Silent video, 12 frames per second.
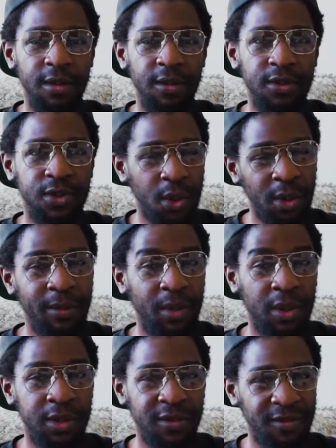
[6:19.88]
solely
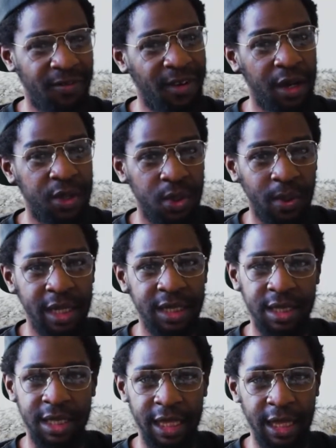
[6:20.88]
because of the
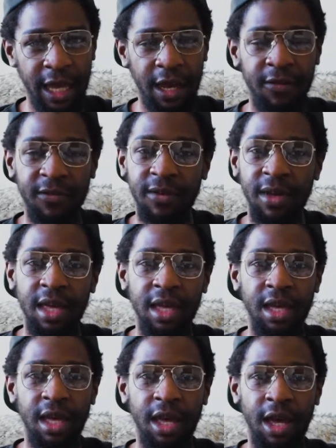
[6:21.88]
fluctuations that they have.
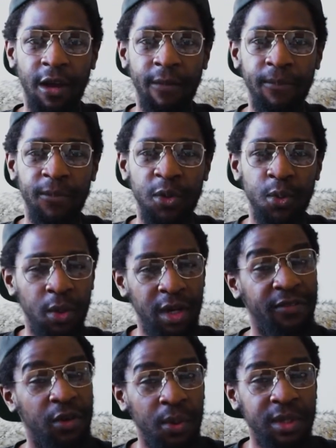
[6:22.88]
You would
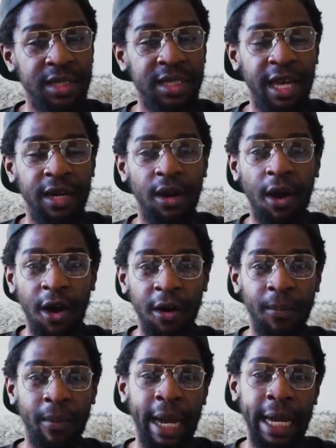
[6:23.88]
have noticed that
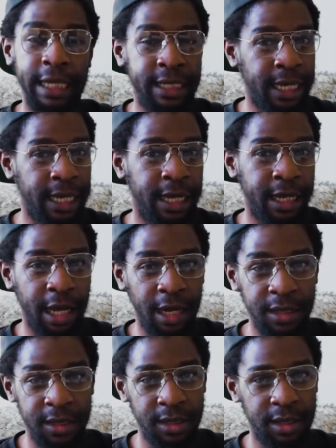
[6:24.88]
on my daily
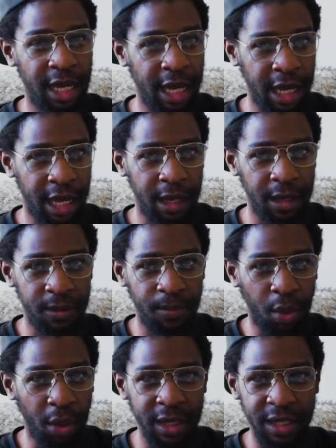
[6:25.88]
analysis, I
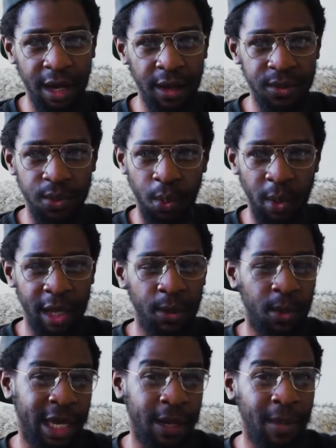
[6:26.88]
point out where
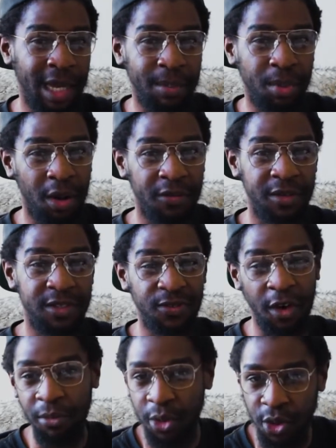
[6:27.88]
we can make profits
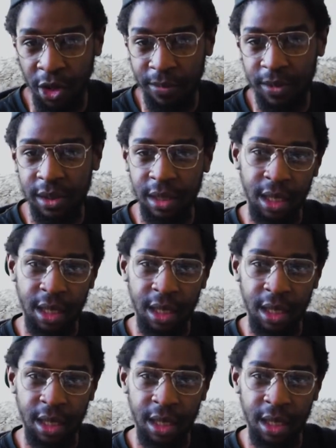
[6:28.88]
from the drops.